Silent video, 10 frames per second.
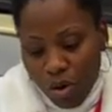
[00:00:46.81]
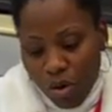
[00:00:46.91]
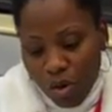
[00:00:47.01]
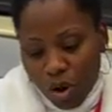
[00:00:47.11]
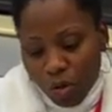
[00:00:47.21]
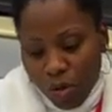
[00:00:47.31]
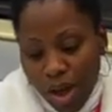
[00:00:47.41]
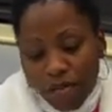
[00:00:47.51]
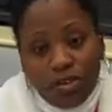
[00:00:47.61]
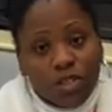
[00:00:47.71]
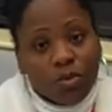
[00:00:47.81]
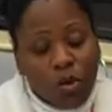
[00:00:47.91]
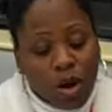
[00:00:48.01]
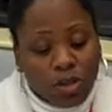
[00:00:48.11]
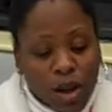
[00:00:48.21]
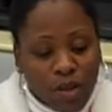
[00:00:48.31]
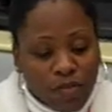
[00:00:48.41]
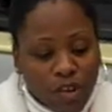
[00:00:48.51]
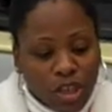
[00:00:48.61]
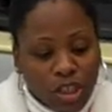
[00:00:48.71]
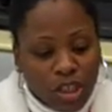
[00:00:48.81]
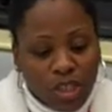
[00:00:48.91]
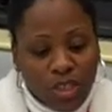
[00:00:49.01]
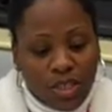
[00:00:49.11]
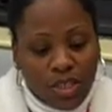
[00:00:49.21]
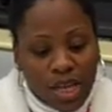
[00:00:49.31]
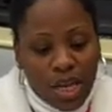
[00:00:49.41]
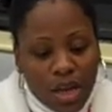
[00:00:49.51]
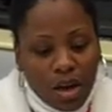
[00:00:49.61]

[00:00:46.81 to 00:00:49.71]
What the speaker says: on graphing some quadratic functions.